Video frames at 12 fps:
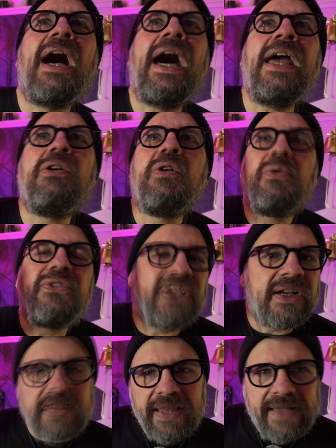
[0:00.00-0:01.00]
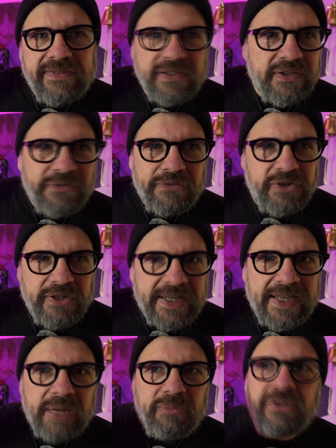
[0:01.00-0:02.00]
I don't know, sunglasses for your
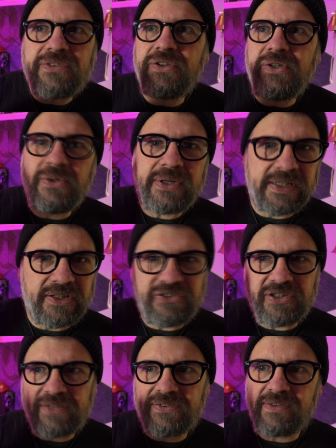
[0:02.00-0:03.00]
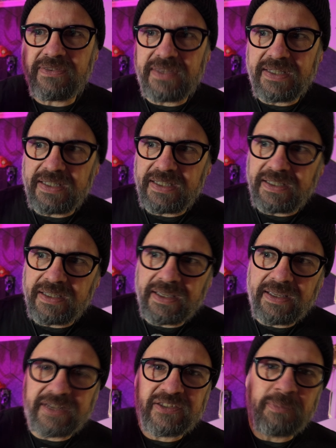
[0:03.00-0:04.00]
camera, so you can adjust the
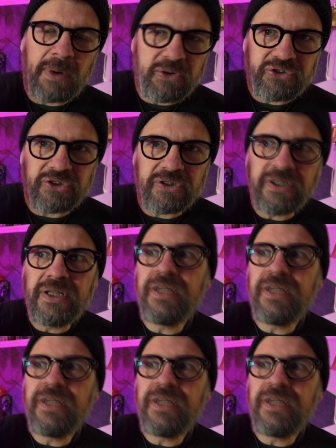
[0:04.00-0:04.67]
exposure